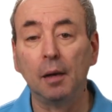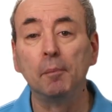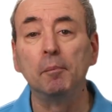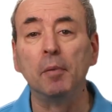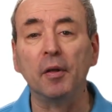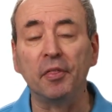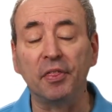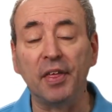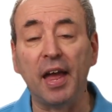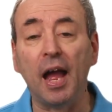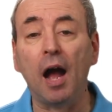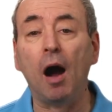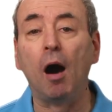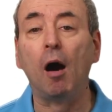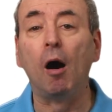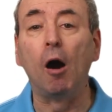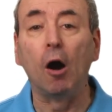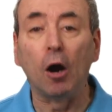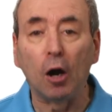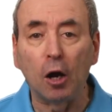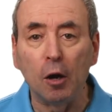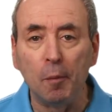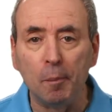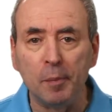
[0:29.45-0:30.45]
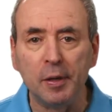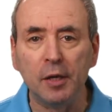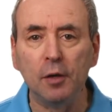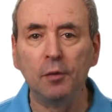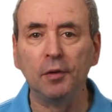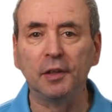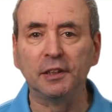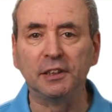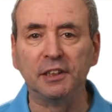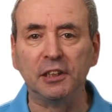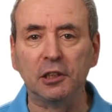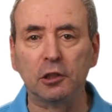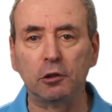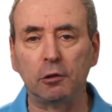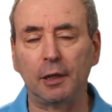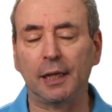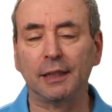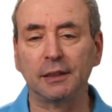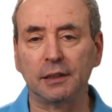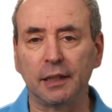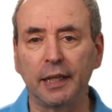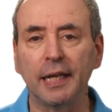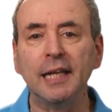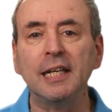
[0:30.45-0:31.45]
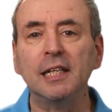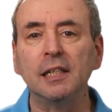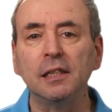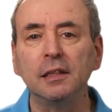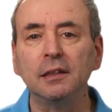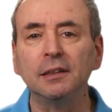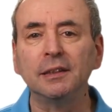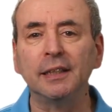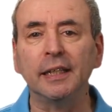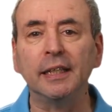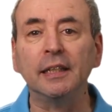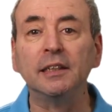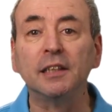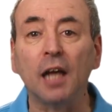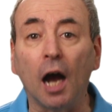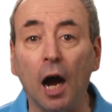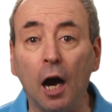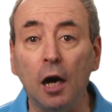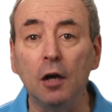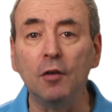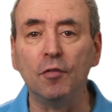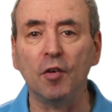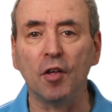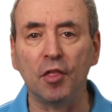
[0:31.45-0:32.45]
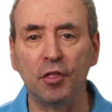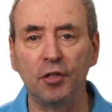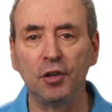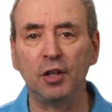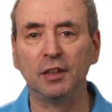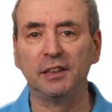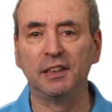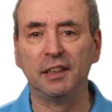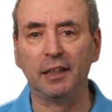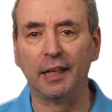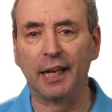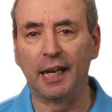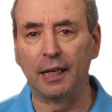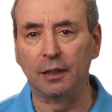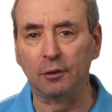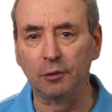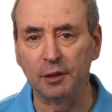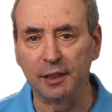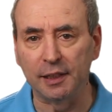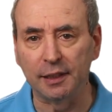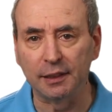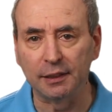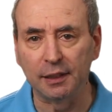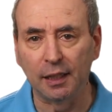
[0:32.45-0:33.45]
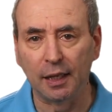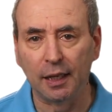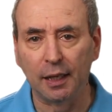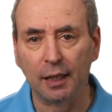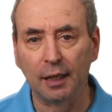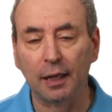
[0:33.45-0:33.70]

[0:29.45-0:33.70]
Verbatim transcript: but there are community translations into over thirty languages,